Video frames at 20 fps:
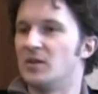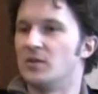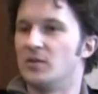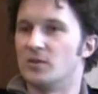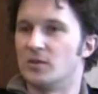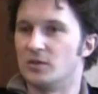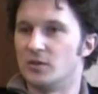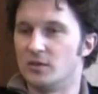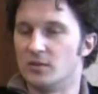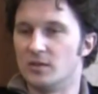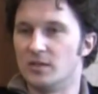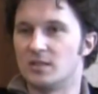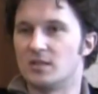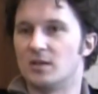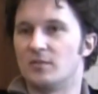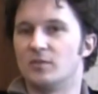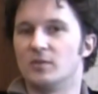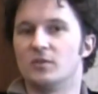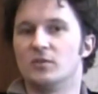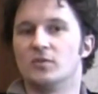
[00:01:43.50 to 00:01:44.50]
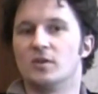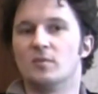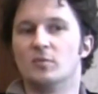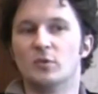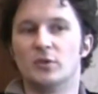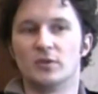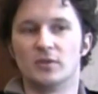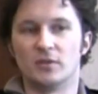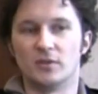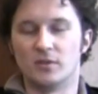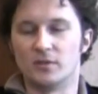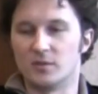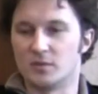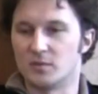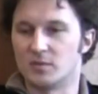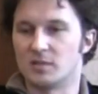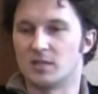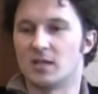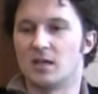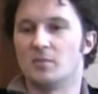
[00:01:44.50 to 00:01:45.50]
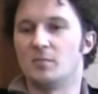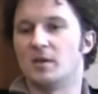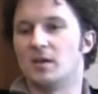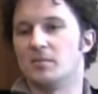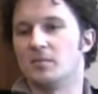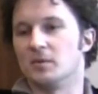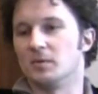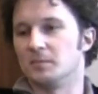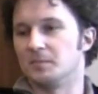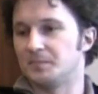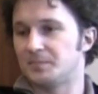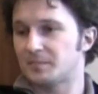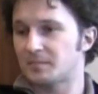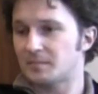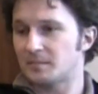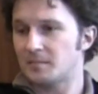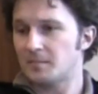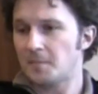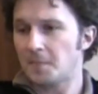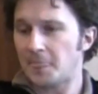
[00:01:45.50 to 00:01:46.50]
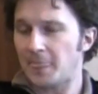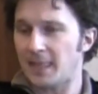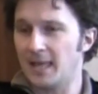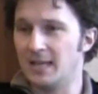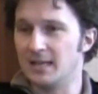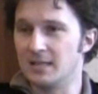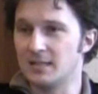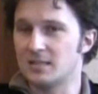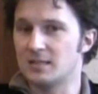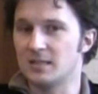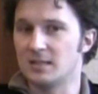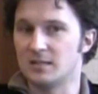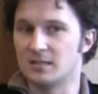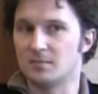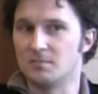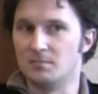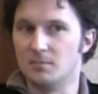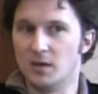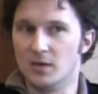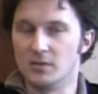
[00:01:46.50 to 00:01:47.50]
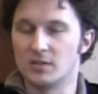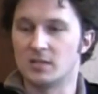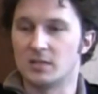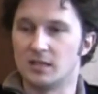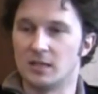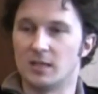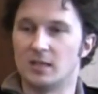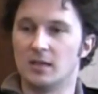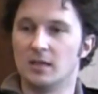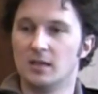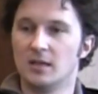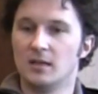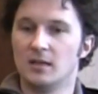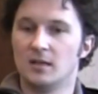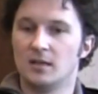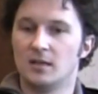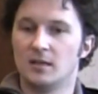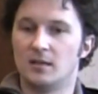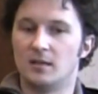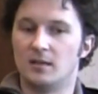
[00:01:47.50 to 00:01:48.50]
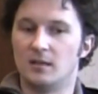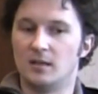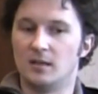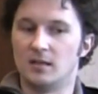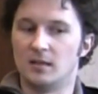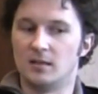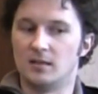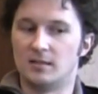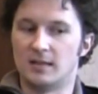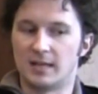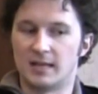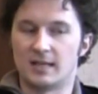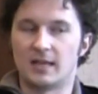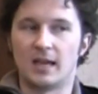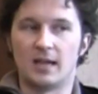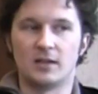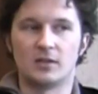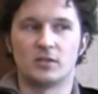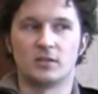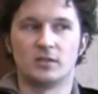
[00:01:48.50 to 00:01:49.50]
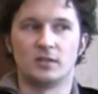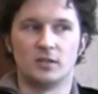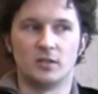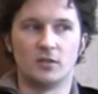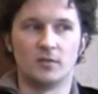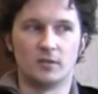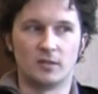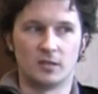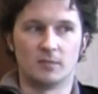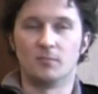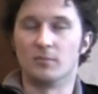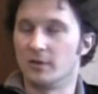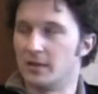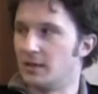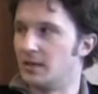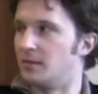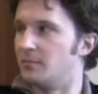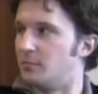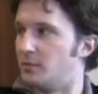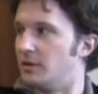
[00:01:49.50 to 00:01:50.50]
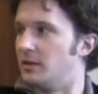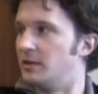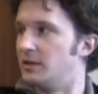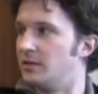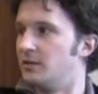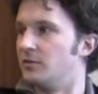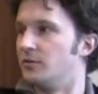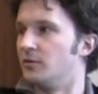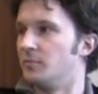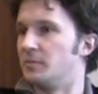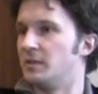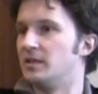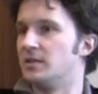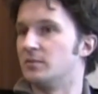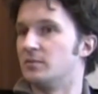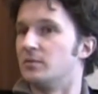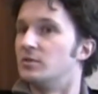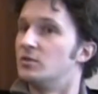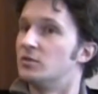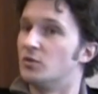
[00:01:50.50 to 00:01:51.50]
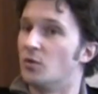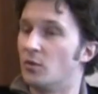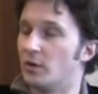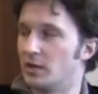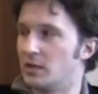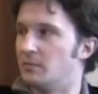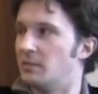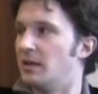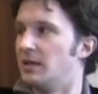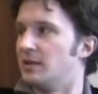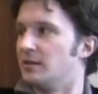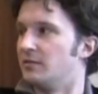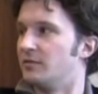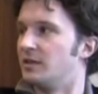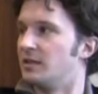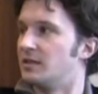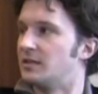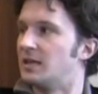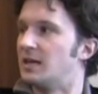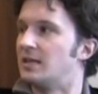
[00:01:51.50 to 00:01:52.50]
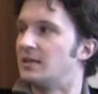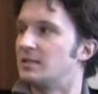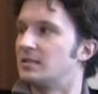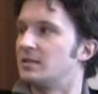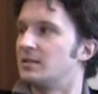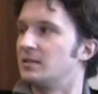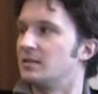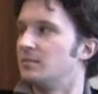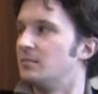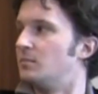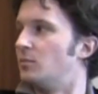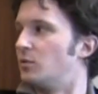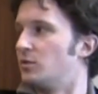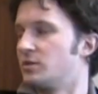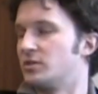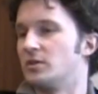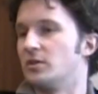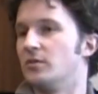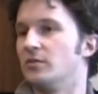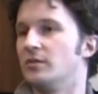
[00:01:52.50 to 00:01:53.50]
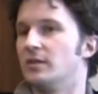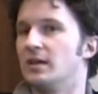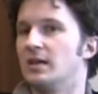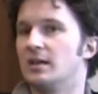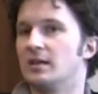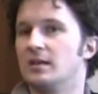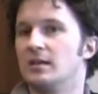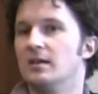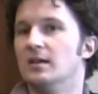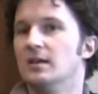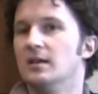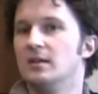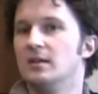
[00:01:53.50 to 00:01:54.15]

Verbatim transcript: You can do this stuff with a Dremel. You can do this with sandpaper, and it's mostly the dedication that you need to bring and put into your piece, which is going to make it fantastic, more so than